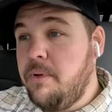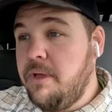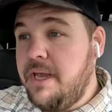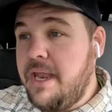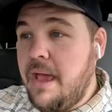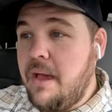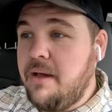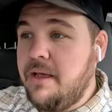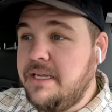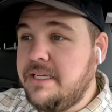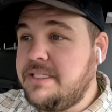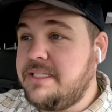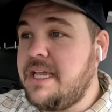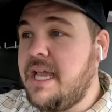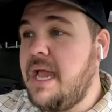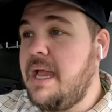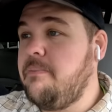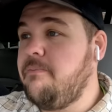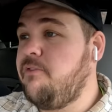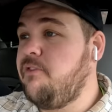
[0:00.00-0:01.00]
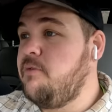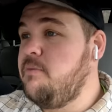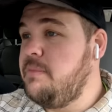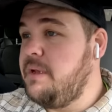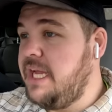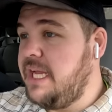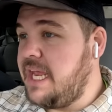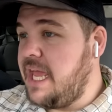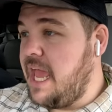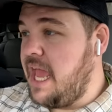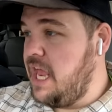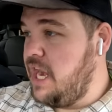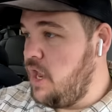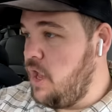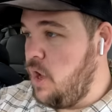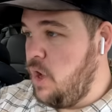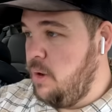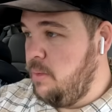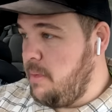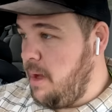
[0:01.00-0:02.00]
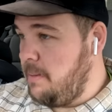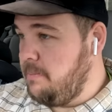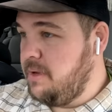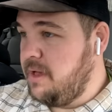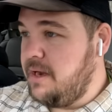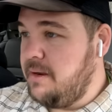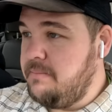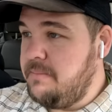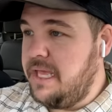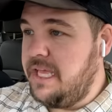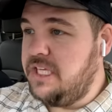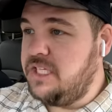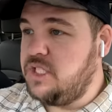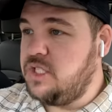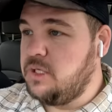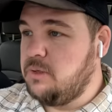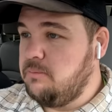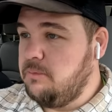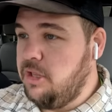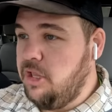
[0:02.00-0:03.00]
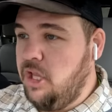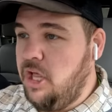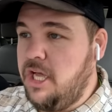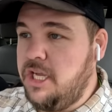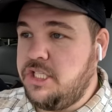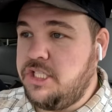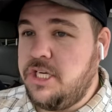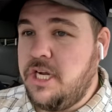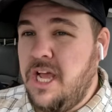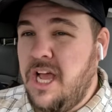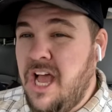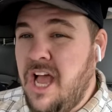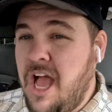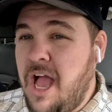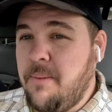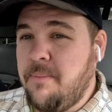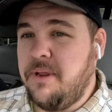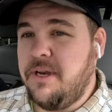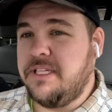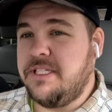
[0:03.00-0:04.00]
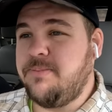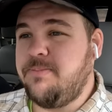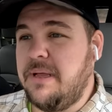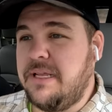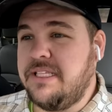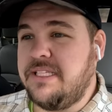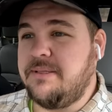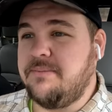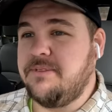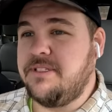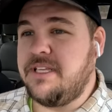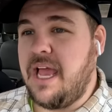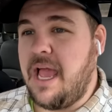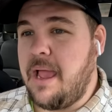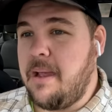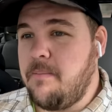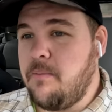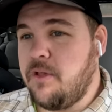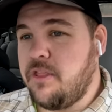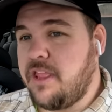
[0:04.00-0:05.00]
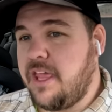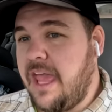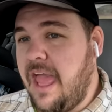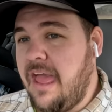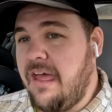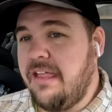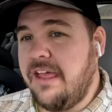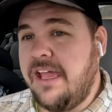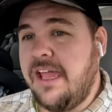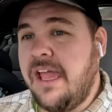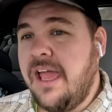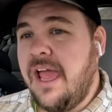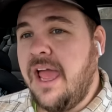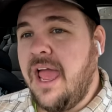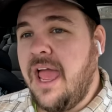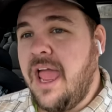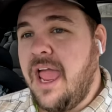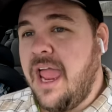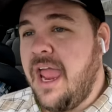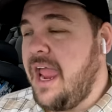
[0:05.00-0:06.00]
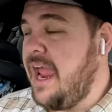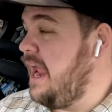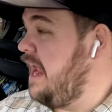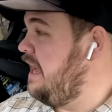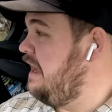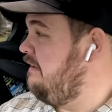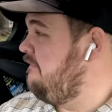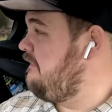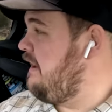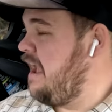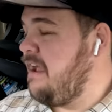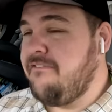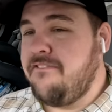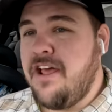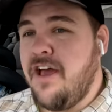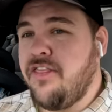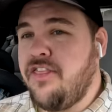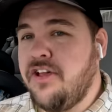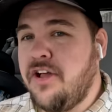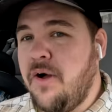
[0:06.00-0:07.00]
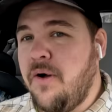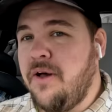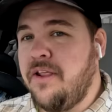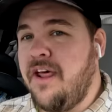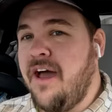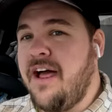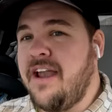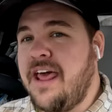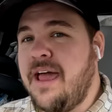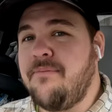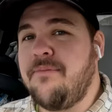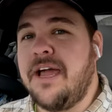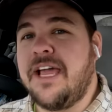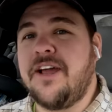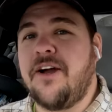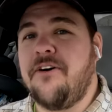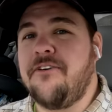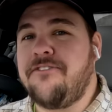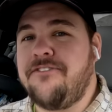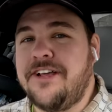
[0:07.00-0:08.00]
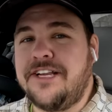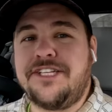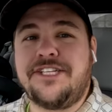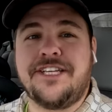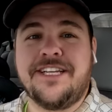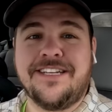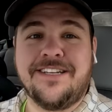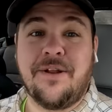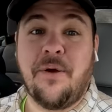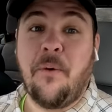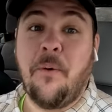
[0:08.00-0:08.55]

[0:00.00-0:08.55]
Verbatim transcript: But now it is time for me to head home. I'm gonna make some lunch. I'm gonna spend some time with Callie. And if I have nothing going on, I might go fishing.